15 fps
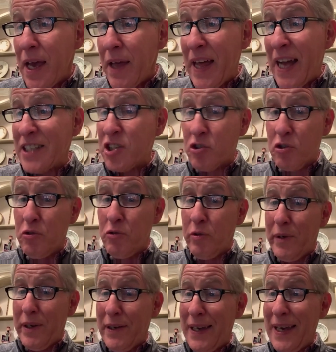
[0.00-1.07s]
That's
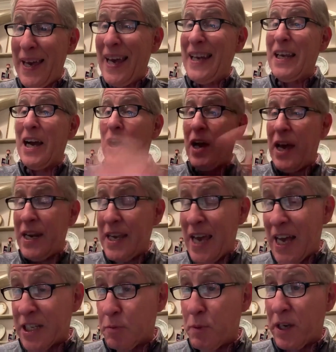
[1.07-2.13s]
true any
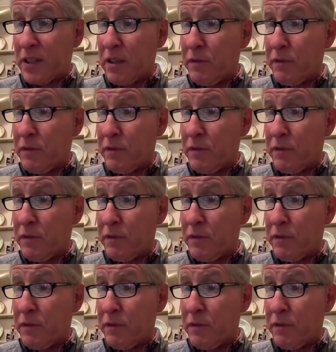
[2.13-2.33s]
aspect